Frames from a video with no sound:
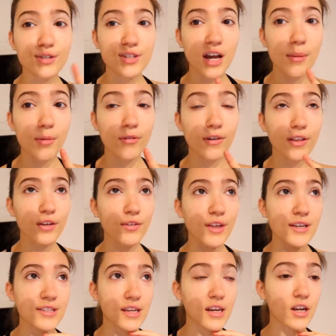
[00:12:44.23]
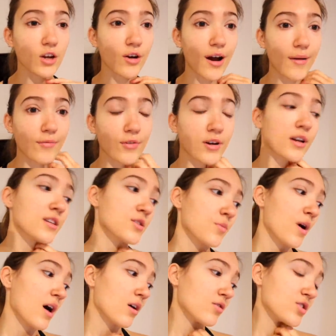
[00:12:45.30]
There's a couple of other things I need to grab for it as
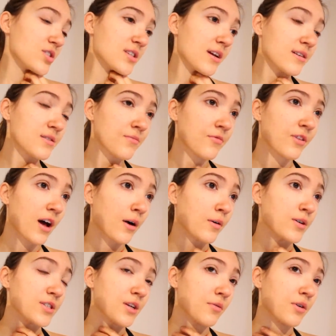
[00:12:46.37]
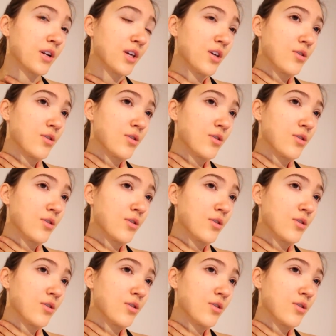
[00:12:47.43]
well, just like some flowers I want to